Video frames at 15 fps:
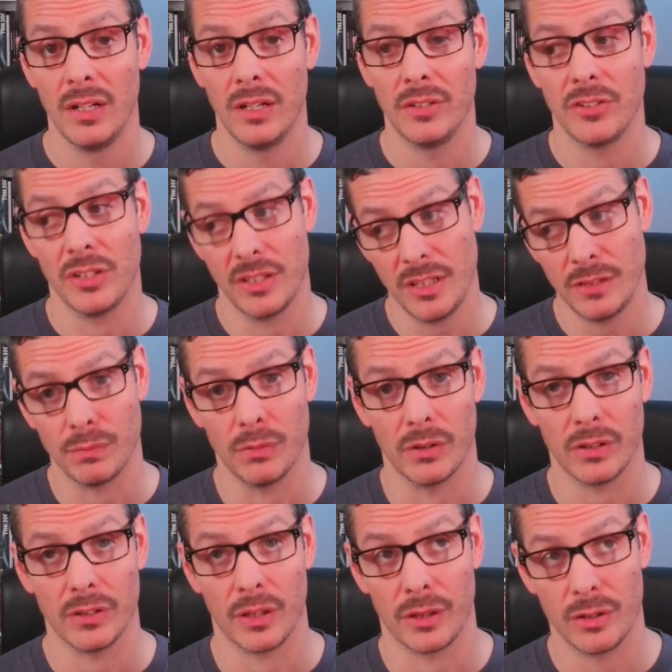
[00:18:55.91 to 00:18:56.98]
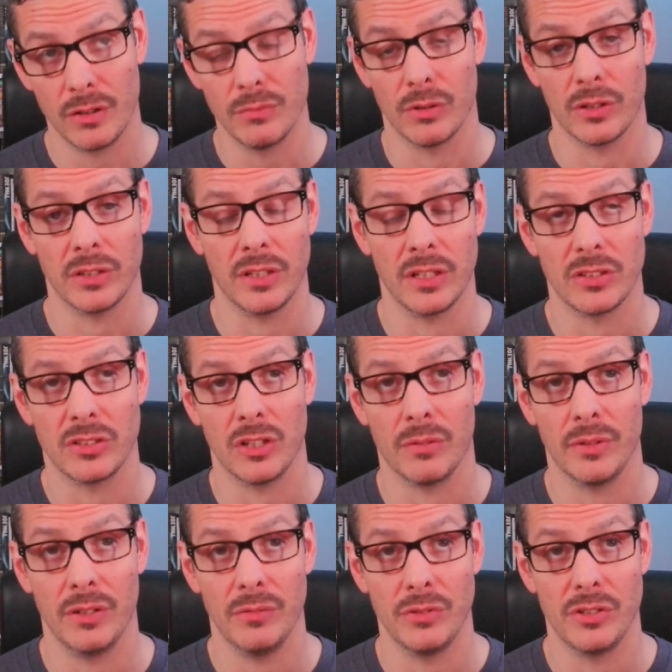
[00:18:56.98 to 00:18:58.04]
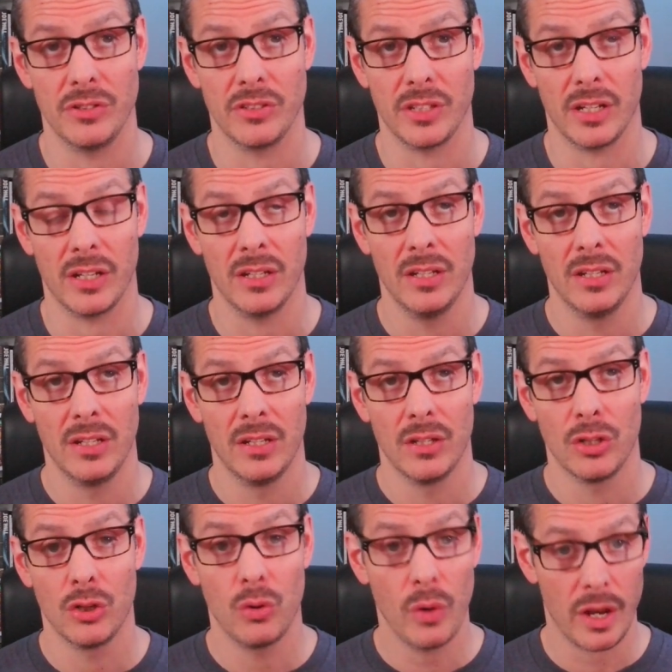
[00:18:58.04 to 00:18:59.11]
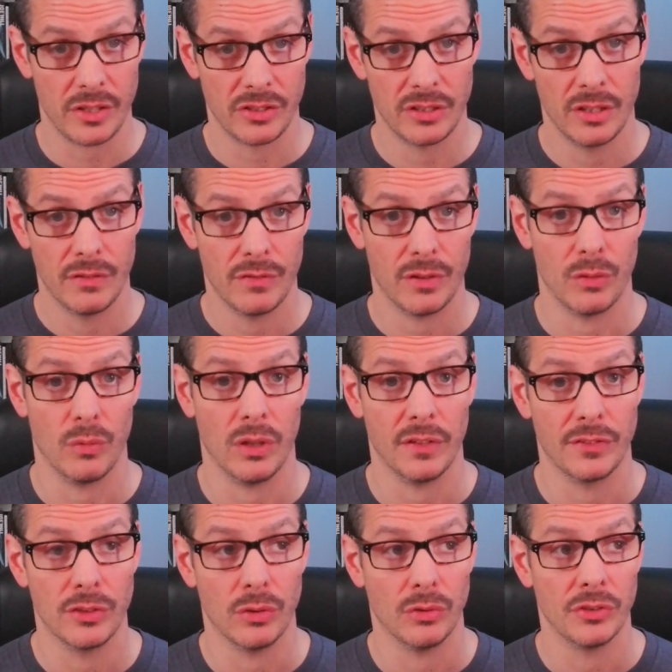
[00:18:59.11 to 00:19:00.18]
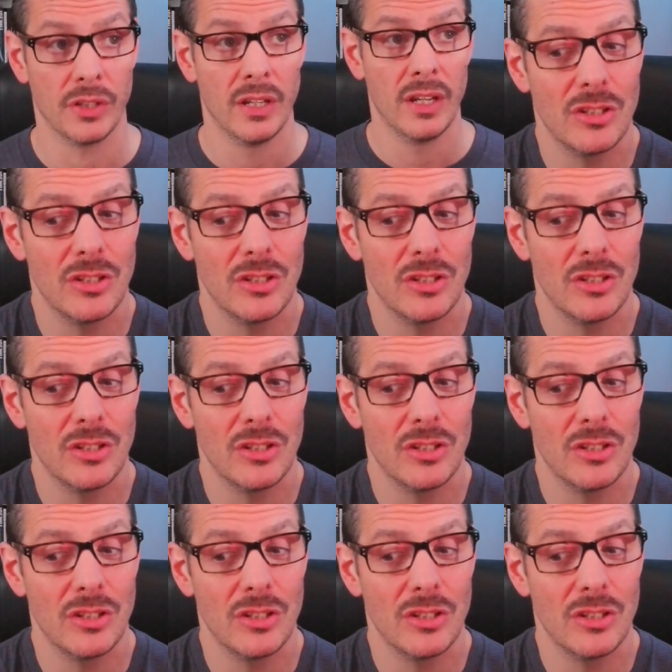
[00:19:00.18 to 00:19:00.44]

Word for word: to this book, the third book in the installment, which is uh, Quest for the Well of Souls.